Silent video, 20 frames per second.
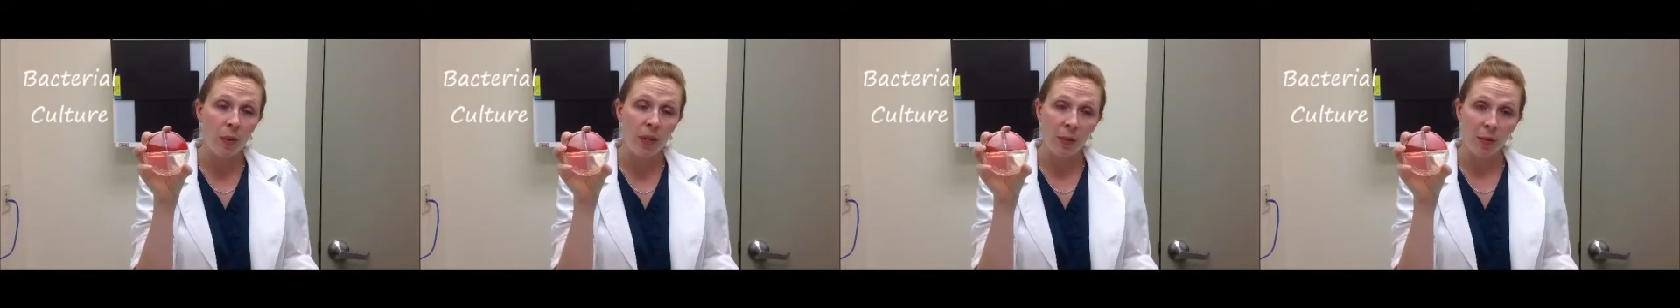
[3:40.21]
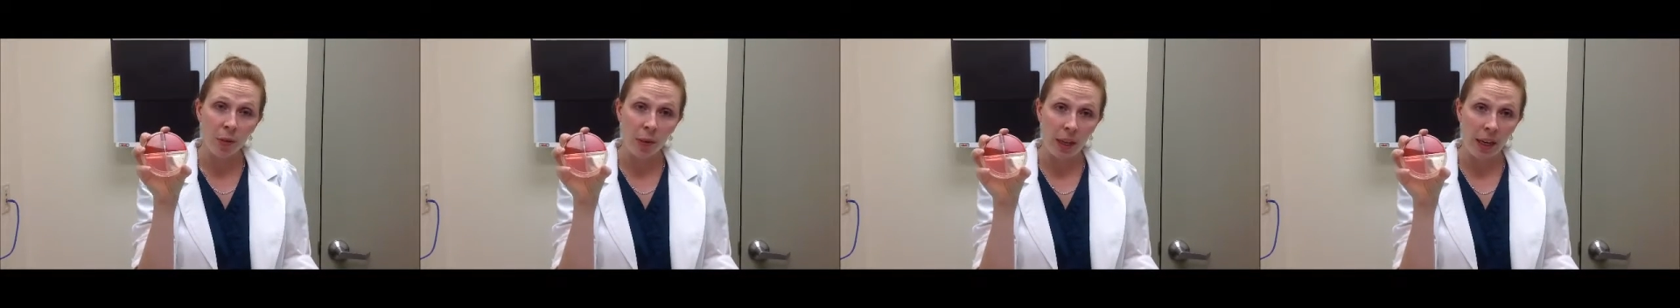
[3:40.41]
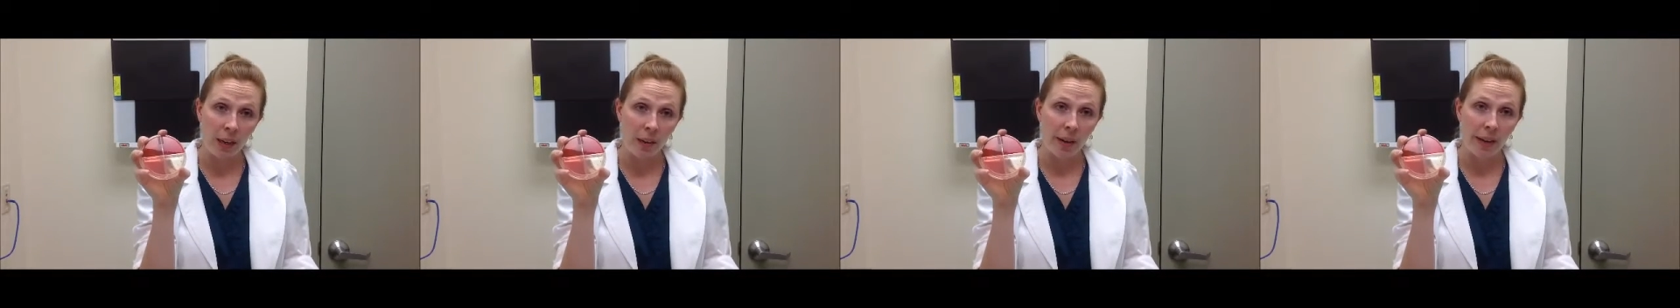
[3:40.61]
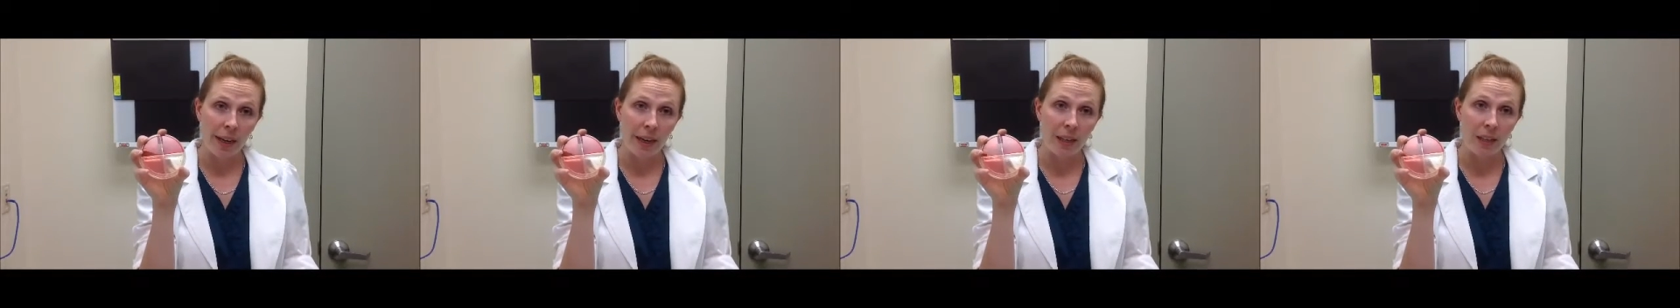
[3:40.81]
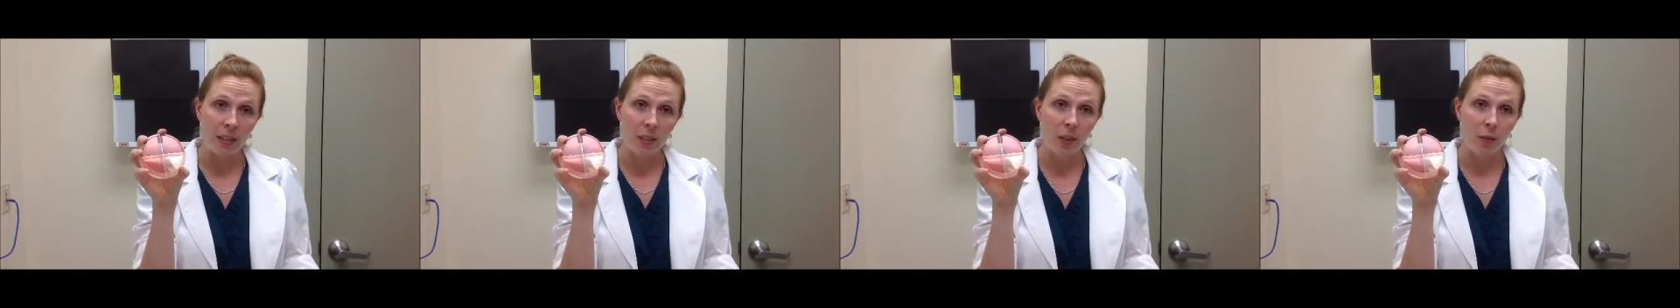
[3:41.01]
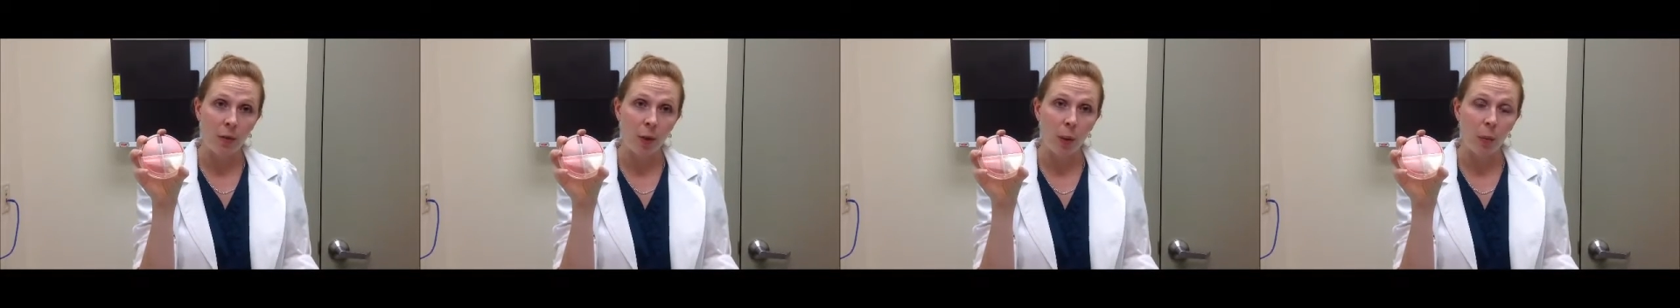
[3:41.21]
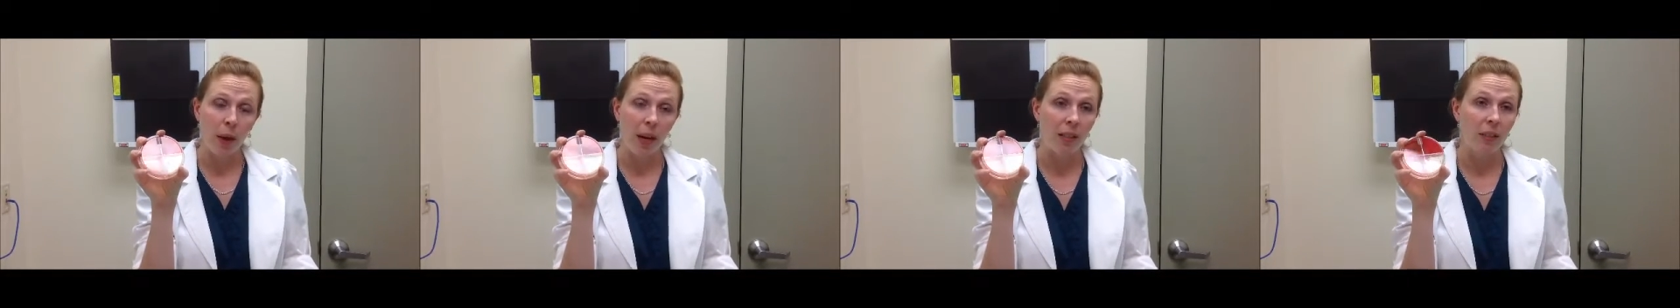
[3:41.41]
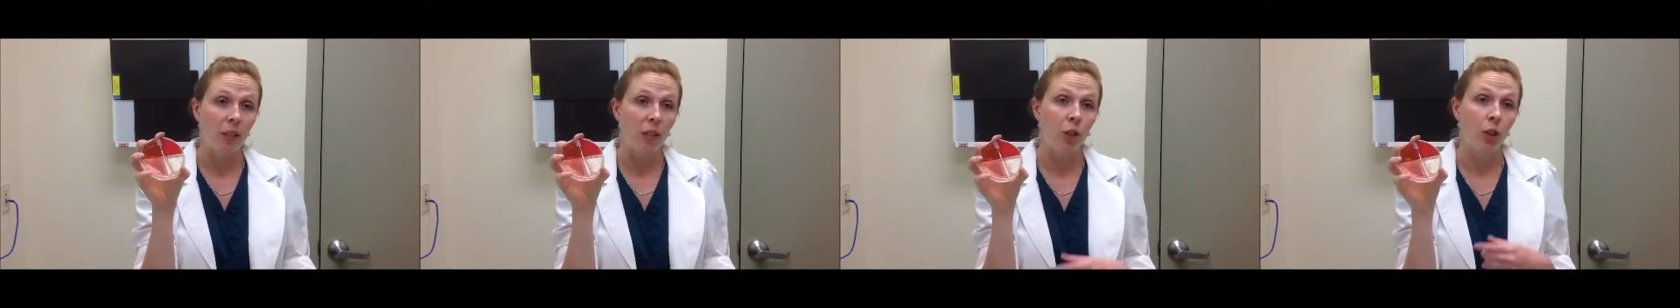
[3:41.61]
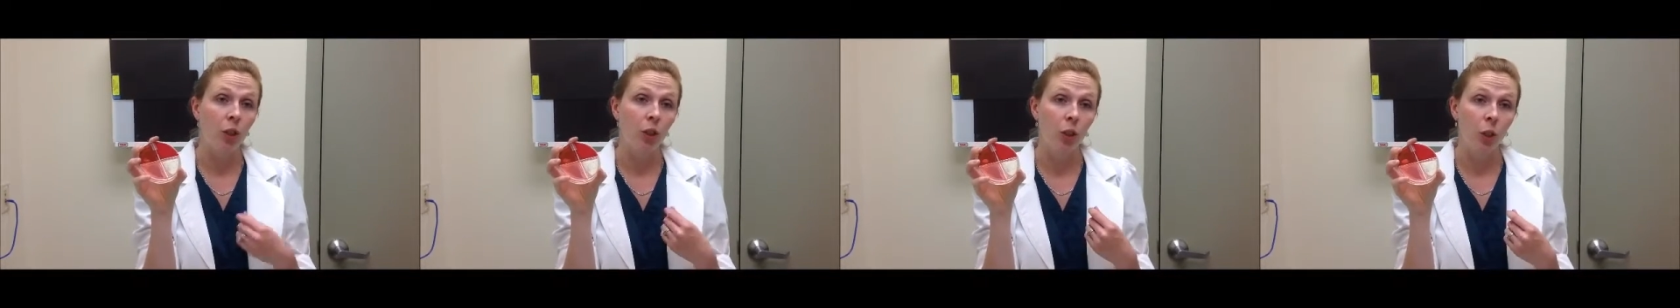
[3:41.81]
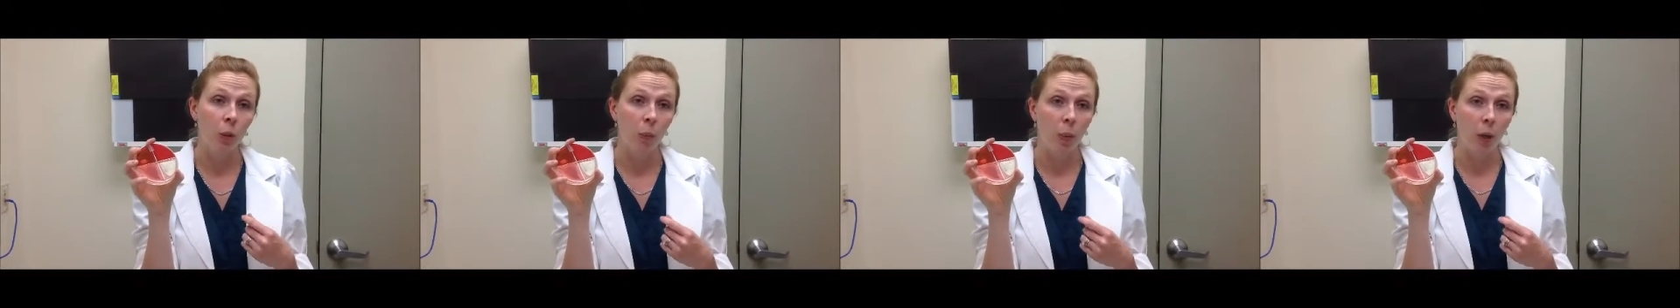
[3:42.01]
different areas of your pet, such
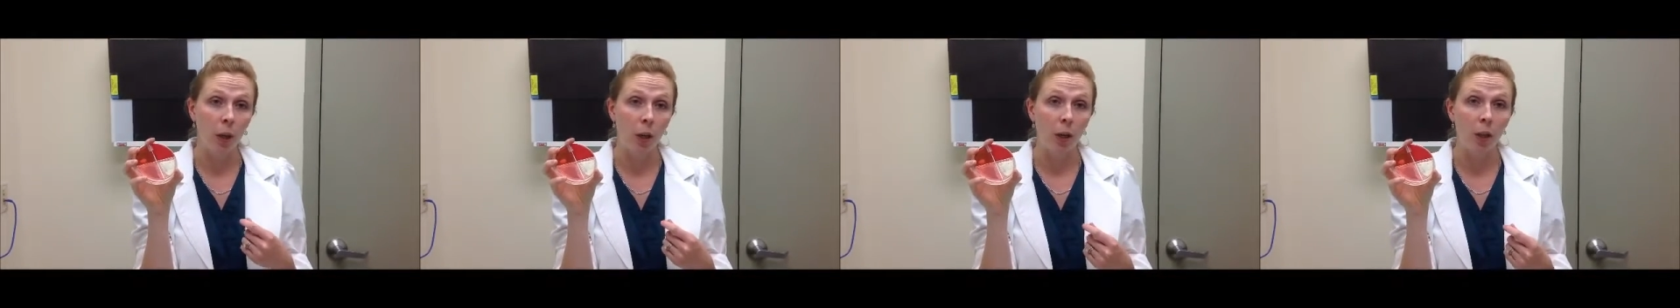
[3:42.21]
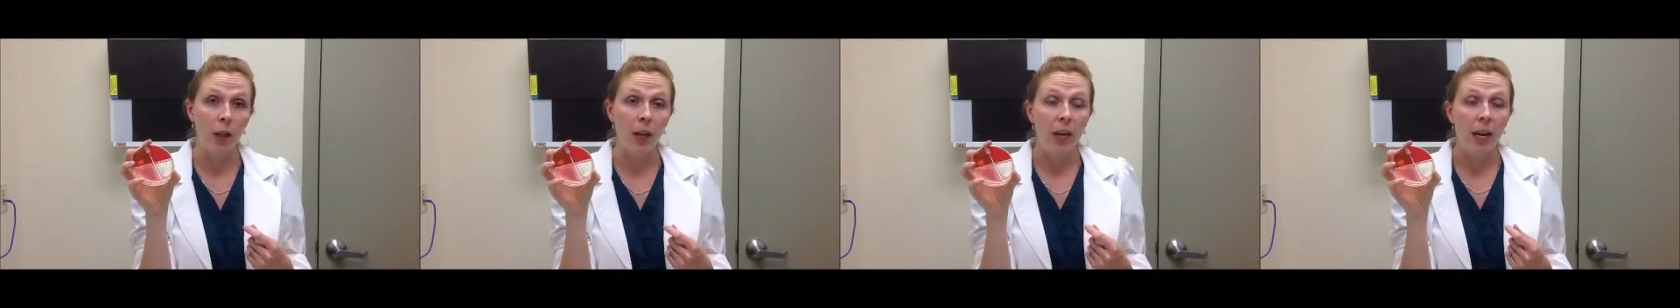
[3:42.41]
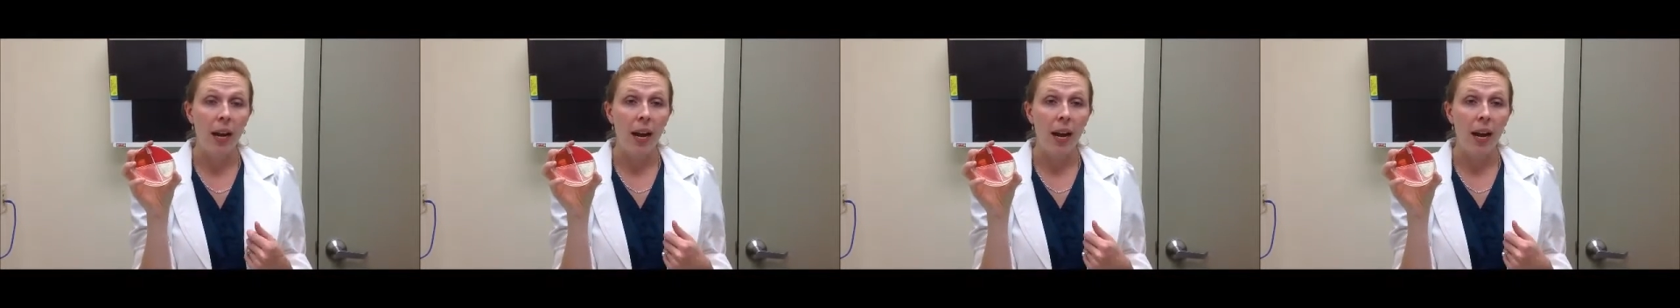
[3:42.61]
as your bird,